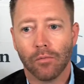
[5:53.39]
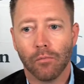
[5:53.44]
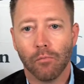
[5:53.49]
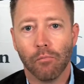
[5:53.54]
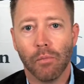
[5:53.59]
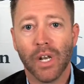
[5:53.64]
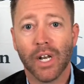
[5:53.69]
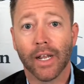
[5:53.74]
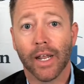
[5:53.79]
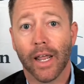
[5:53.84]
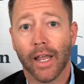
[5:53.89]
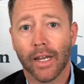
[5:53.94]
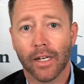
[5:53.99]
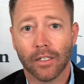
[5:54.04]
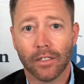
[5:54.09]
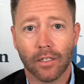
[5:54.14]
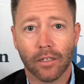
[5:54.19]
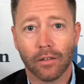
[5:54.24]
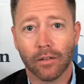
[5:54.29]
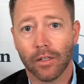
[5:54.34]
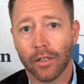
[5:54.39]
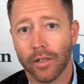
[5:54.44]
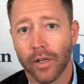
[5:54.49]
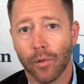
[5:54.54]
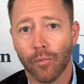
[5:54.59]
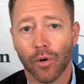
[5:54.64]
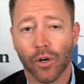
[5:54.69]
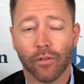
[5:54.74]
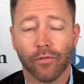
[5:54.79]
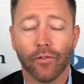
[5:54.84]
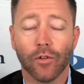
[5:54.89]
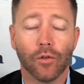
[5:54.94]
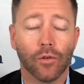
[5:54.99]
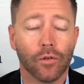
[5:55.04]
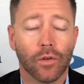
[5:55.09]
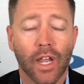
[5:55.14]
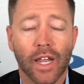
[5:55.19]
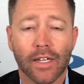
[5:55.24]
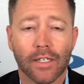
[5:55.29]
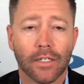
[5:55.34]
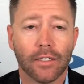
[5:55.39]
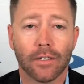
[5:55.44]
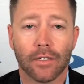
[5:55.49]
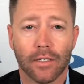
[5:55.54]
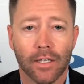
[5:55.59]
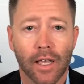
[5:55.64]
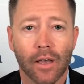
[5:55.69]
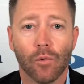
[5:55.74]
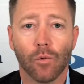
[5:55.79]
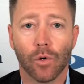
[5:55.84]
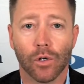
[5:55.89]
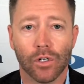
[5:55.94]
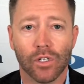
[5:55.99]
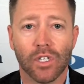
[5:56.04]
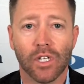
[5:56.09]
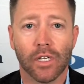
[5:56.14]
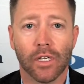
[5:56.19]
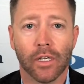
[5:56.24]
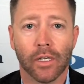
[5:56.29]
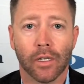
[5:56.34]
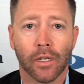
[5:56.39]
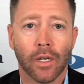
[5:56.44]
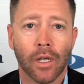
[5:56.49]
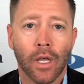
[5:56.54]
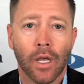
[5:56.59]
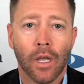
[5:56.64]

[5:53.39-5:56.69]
mitigate the number of flu cases that we're seeing